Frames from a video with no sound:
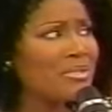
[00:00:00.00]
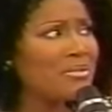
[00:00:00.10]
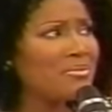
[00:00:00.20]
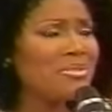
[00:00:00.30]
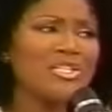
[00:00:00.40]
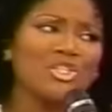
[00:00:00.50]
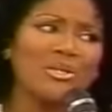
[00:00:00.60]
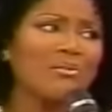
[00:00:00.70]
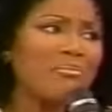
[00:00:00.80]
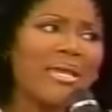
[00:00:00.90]
"This
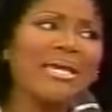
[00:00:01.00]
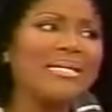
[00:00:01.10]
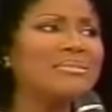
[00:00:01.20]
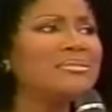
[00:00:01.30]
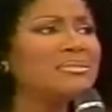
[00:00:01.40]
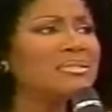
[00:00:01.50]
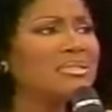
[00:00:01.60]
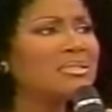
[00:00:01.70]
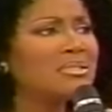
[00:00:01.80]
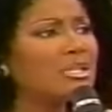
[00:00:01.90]
young man
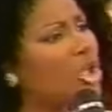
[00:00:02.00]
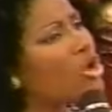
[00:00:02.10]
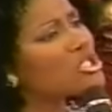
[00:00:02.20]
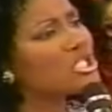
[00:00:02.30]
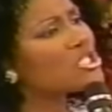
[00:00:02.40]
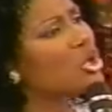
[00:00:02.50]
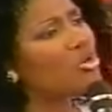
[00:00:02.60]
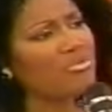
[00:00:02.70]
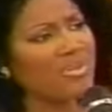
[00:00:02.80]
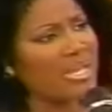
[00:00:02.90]
lost his
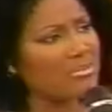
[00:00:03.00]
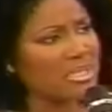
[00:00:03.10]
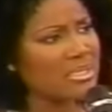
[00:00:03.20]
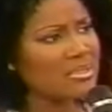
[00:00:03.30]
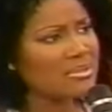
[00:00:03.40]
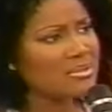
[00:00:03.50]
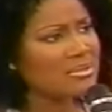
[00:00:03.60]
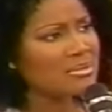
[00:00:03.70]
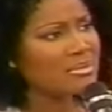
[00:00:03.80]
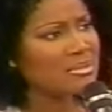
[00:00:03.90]
whole family
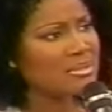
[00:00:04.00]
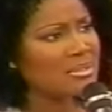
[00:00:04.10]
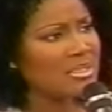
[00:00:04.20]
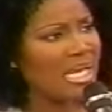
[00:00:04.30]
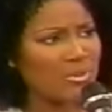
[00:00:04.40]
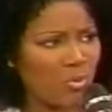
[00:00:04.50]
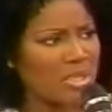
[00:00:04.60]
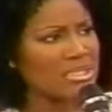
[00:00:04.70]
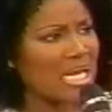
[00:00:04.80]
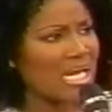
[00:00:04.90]
at
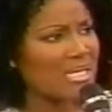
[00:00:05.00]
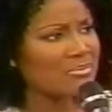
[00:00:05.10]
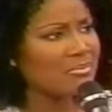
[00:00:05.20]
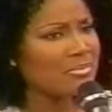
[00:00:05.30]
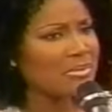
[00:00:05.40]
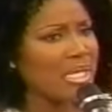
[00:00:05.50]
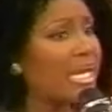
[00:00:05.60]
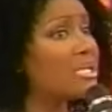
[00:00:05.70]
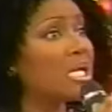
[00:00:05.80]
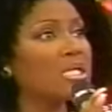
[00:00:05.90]
one time."
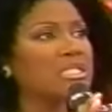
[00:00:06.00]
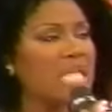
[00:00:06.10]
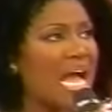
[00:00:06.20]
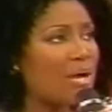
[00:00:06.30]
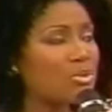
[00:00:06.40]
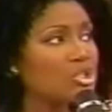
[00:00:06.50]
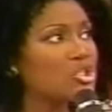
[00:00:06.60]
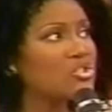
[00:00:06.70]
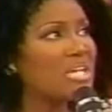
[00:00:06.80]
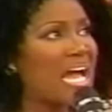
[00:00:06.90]
And I was